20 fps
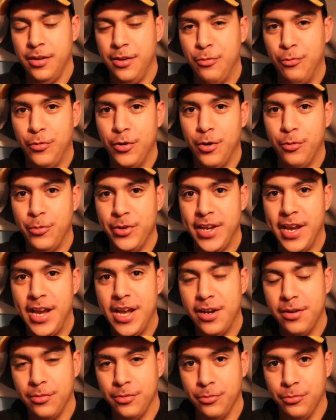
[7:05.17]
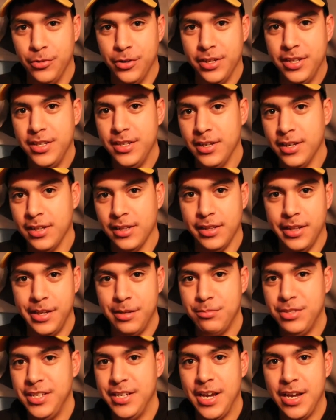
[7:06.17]
What we had, what he
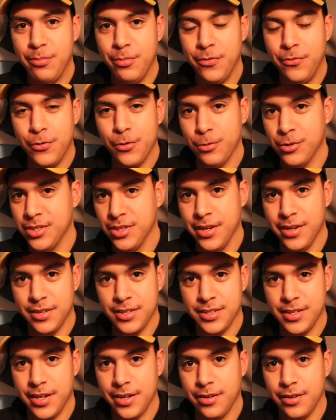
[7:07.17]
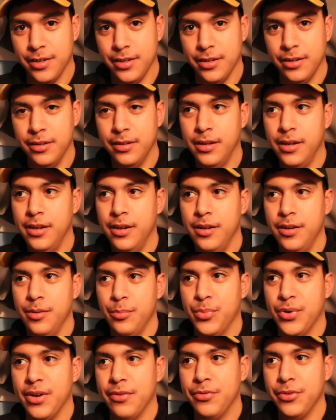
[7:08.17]
claims he had before, was not a Snyder Cut,
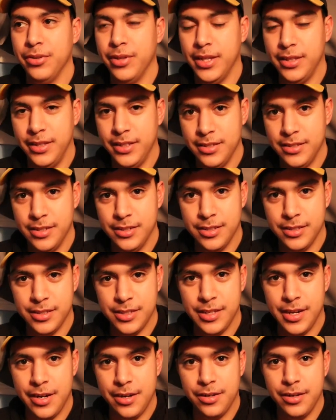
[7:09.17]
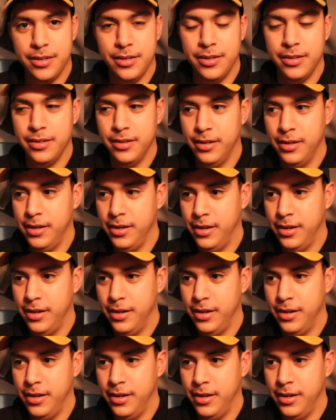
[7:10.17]
but I feel that this is a Snyder Cut,